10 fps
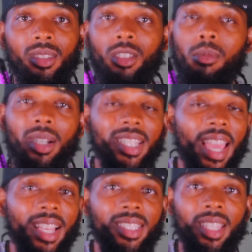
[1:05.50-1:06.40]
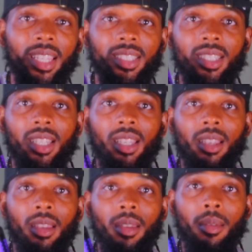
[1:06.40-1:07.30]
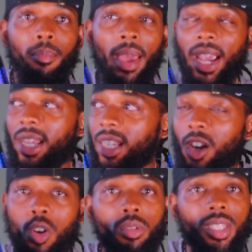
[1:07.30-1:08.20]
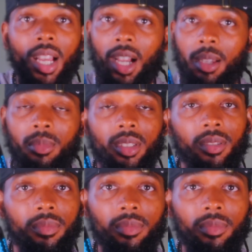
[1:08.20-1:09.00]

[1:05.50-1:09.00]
Too much access. Back in the old times,